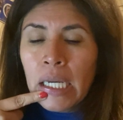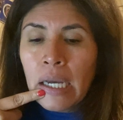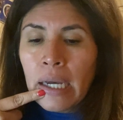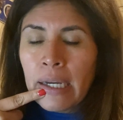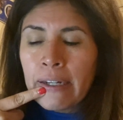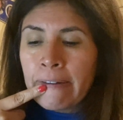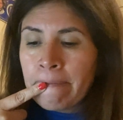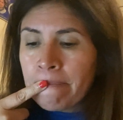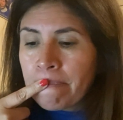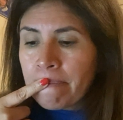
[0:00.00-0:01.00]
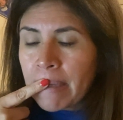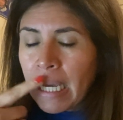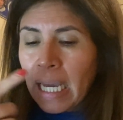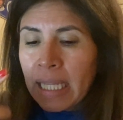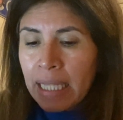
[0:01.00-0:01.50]
And
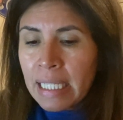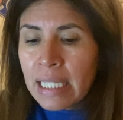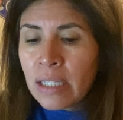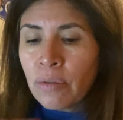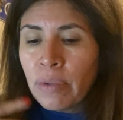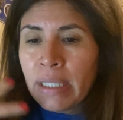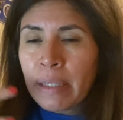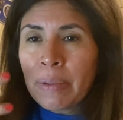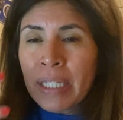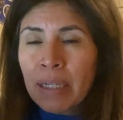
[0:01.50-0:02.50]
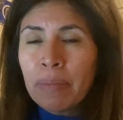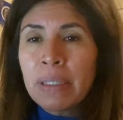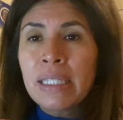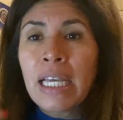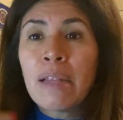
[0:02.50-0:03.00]
this is when the
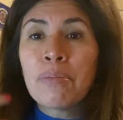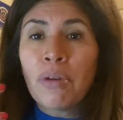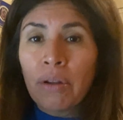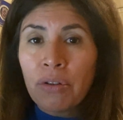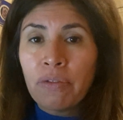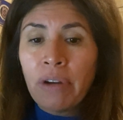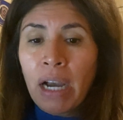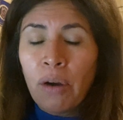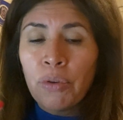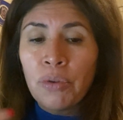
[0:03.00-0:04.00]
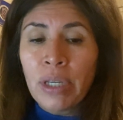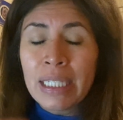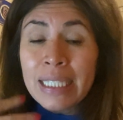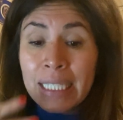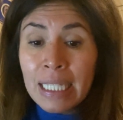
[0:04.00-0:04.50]
therapists help you a lot of how you
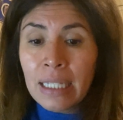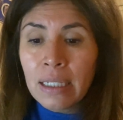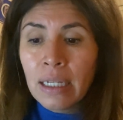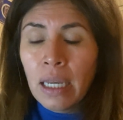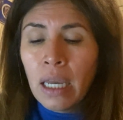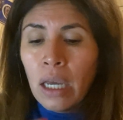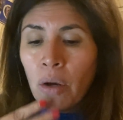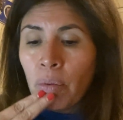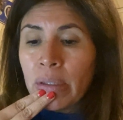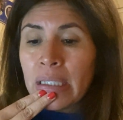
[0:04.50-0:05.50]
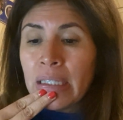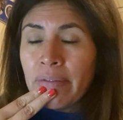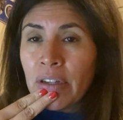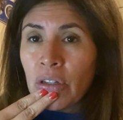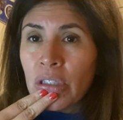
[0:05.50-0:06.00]
can deal with
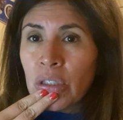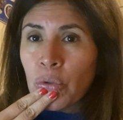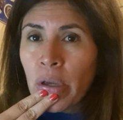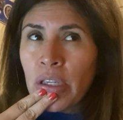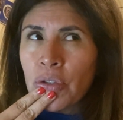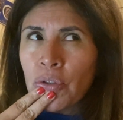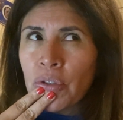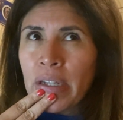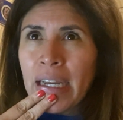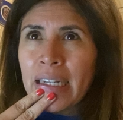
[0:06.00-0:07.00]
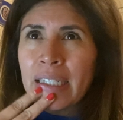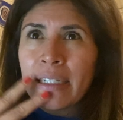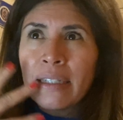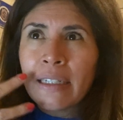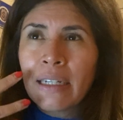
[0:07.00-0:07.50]
difficult situation,
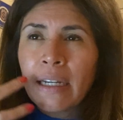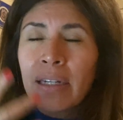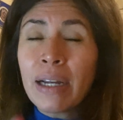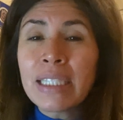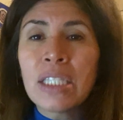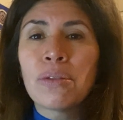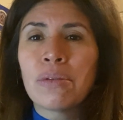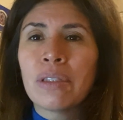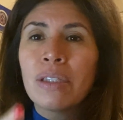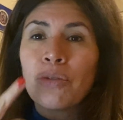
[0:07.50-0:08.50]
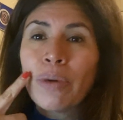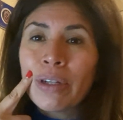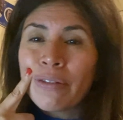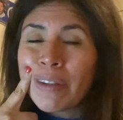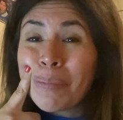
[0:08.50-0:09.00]
and gratitude is
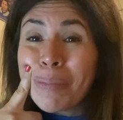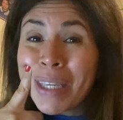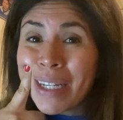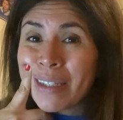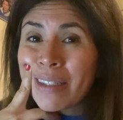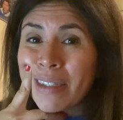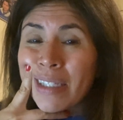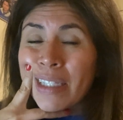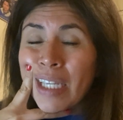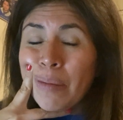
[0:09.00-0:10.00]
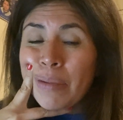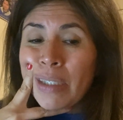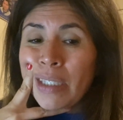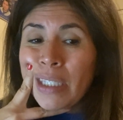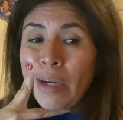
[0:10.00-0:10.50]
one of the biggest
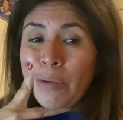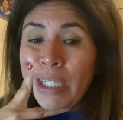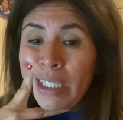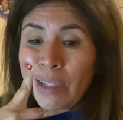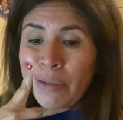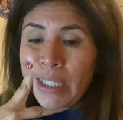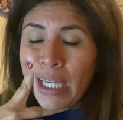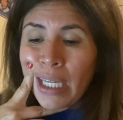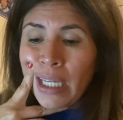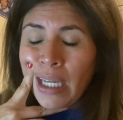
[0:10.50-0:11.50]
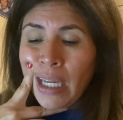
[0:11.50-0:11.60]
steps that we need every day,